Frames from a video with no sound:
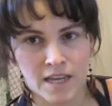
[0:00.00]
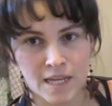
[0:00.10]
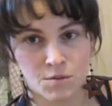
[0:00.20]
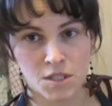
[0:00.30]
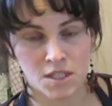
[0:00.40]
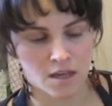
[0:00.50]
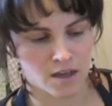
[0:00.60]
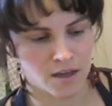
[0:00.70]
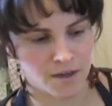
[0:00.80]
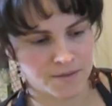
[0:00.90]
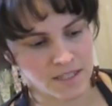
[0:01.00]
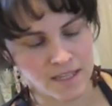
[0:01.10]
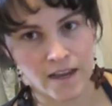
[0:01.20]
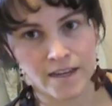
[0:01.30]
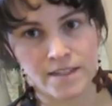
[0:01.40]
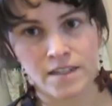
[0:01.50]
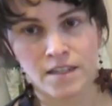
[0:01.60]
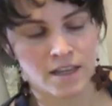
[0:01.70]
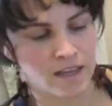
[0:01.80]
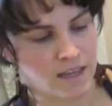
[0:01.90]
It was designed
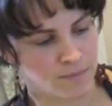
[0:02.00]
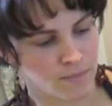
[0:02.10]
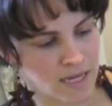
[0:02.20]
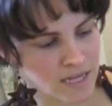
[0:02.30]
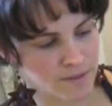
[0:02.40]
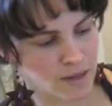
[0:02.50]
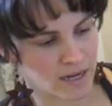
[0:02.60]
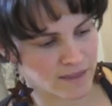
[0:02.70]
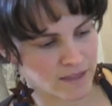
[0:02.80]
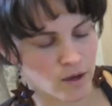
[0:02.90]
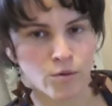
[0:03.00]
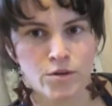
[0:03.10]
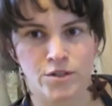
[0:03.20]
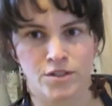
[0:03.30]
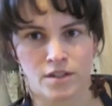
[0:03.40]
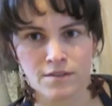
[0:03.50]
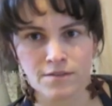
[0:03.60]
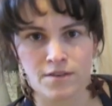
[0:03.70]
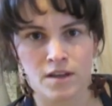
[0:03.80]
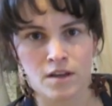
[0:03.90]
and made by the owners
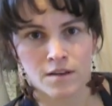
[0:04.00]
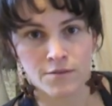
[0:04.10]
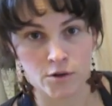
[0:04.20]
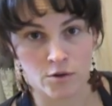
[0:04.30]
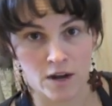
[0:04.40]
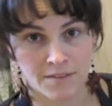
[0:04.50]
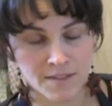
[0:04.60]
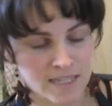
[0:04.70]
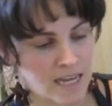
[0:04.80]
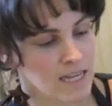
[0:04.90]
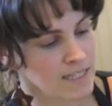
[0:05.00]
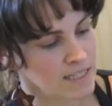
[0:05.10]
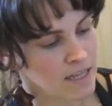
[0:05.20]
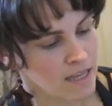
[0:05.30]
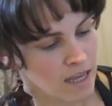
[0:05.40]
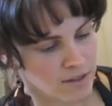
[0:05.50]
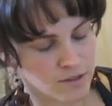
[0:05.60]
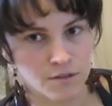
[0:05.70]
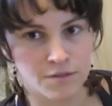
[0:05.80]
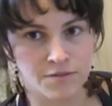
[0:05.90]
of For Craft's Sakes
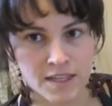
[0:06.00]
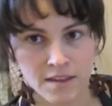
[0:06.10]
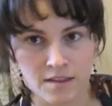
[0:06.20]
to fit